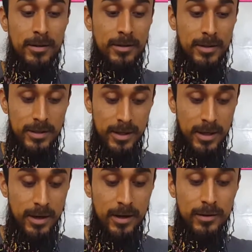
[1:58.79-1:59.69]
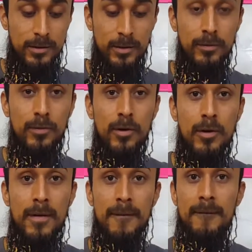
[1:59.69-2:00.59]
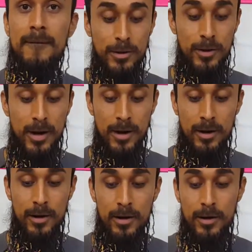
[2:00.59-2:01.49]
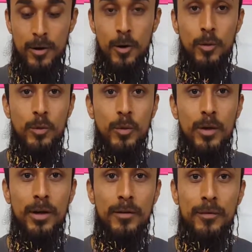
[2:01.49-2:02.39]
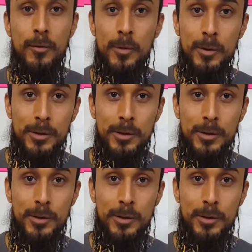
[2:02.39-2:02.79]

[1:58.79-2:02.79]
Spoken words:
stick it onto the floor, and you got a whole new look for real